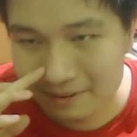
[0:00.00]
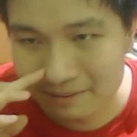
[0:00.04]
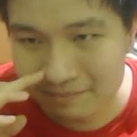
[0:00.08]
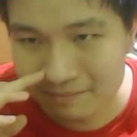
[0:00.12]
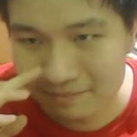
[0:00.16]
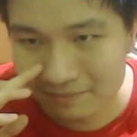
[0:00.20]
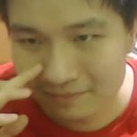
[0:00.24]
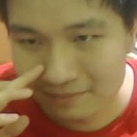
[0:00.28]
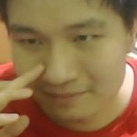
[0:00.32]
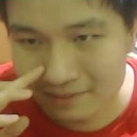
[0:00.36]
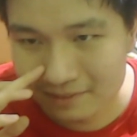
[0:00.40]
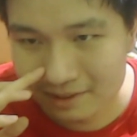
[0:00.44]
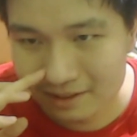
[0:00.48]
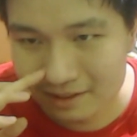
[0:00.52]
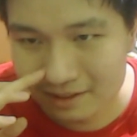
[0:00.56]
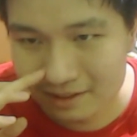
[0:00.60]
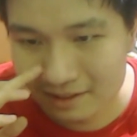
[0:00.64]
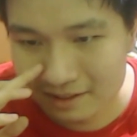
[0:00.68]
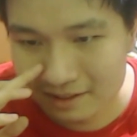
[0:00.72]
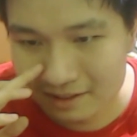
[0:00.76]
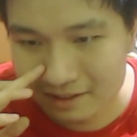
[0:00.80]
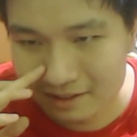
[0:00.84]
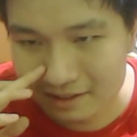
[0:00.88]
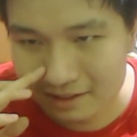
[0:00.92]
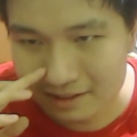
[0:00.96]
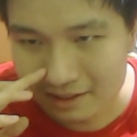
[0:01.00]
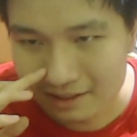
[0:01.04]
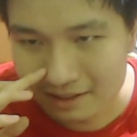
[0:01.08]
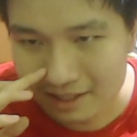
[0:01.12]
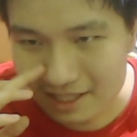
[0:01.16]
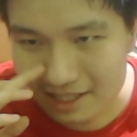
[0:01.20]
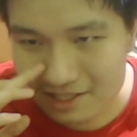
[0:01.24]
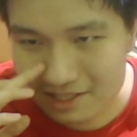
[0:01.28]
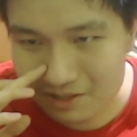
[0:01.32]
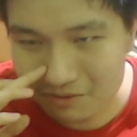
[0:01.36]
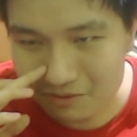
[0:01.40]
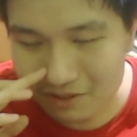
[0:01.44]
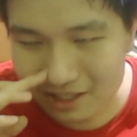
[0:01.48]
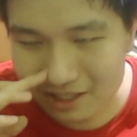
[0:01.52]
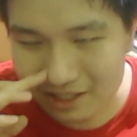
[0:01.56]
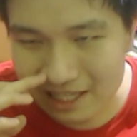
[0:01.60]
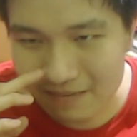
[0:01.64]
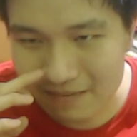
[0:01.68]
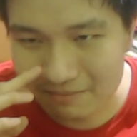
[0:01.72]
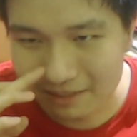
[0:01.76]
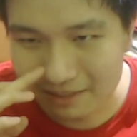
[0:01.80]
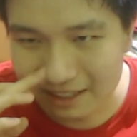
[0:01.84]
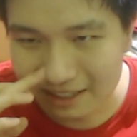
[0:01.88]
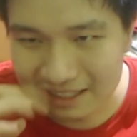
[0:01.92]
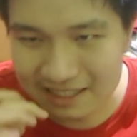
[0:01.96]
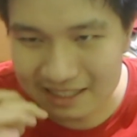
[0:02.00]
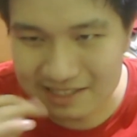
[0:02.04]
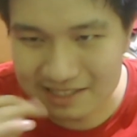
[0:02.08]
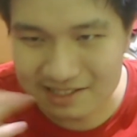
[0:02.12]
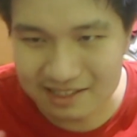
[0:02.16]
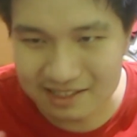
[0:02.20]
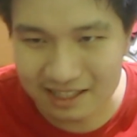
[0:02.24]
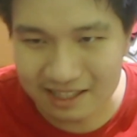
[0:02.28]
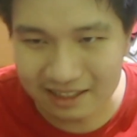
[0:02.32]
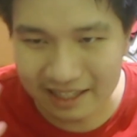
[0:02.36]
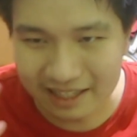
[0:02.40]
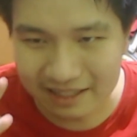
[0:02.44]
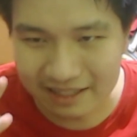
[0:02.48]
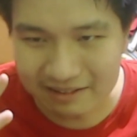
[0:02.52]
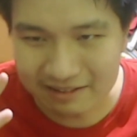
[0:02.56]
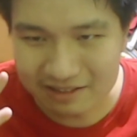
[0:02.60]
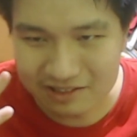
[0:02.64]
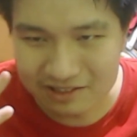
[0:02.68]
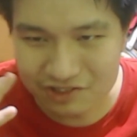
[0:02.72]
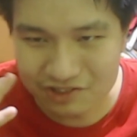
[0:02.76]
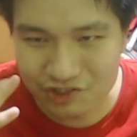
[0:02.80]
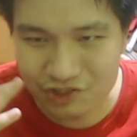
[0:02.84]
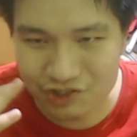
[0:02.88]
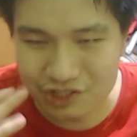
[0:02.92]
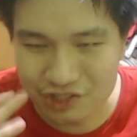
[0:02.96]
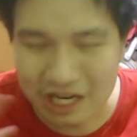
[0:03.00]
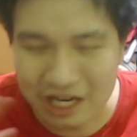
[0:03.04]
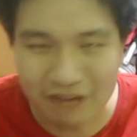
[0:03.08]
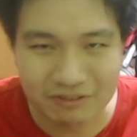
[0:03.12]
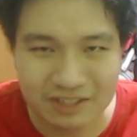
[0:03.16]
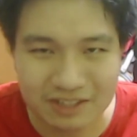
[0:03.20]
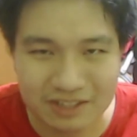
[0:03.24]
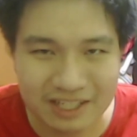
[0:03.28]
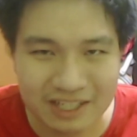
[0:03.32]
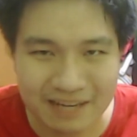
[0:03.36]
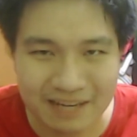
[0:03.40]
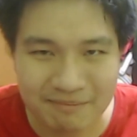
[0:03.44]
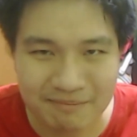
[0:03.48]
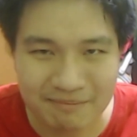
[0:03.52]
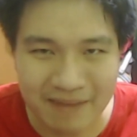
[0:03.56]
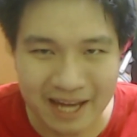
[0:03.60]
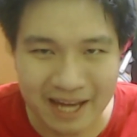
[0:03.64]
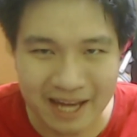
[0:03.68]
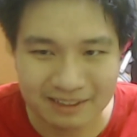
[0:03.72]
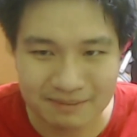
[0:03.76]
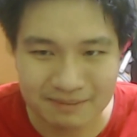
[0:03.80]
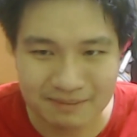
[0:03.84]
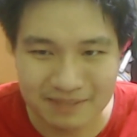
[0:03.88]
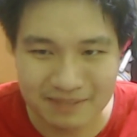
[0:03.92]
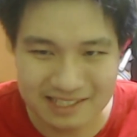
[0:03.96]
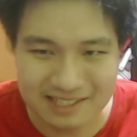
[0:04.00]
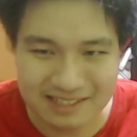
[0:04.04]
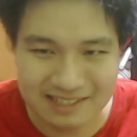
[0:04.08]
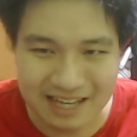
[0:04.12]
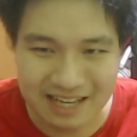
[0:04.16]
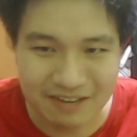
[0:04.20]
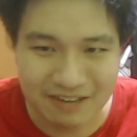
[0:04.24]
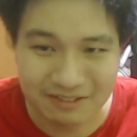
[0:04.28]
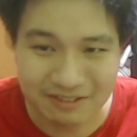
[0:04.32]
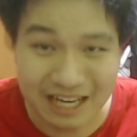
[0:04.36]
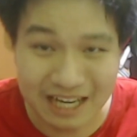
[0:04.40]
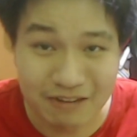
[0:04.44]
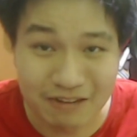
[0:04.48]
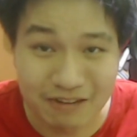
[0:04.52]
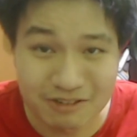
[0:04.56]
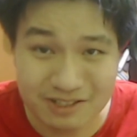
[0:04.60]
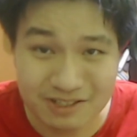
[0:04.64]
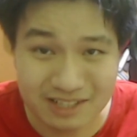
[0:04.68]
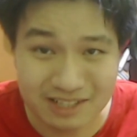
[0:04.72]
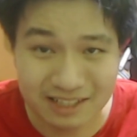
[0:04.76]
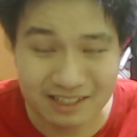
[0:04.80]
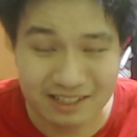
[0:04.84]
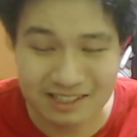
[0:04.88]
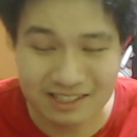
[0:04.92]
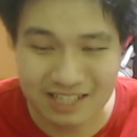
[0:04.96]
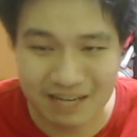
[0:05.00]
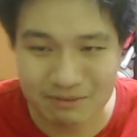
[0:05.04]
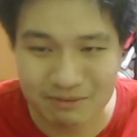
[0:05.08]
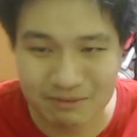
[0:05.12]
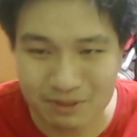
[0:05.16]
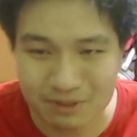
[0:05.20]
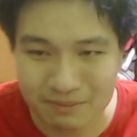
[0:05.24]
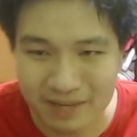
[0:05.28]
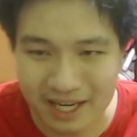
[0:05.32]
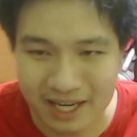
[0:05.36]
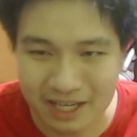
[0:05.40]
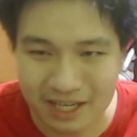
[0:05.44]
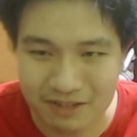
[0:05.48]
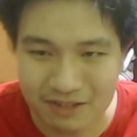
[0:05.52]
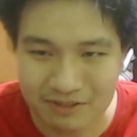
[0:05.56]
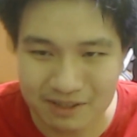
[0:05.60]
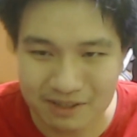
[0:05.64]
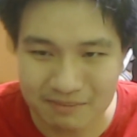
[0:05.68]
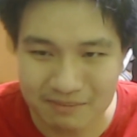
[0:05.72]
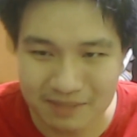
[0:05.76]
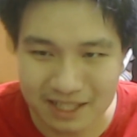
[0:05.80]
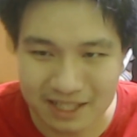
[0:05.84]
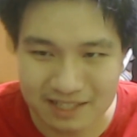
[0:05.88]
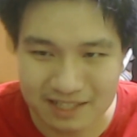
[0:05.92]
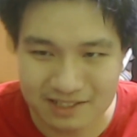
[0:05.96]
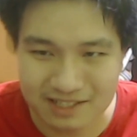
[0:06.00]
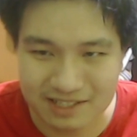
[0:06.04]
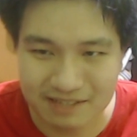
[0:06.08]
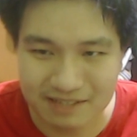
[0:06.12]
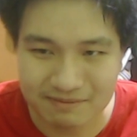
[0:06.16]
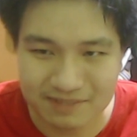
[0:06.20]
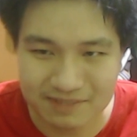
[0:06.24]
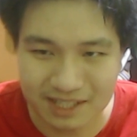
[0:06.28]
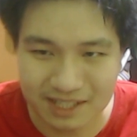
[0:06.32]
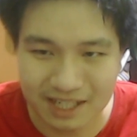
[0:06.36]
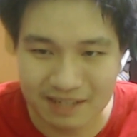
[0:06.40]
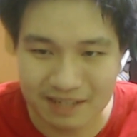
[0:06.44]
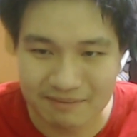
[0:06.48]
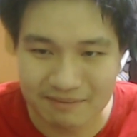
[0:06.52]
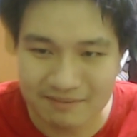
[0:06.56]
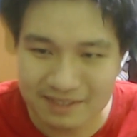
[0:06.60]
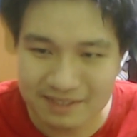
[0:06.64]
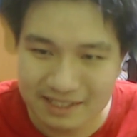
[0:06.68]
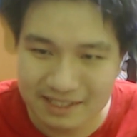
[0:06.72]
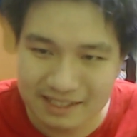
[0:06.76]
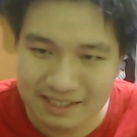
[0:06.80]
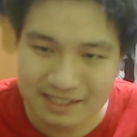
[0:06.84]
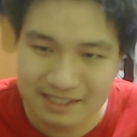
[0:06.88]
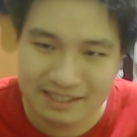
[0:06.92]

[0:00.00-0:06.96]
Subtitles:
I guess on one hand, I'm glad he's not, like, shouting at Mangle, because now is not the time to be angry, but at the same time,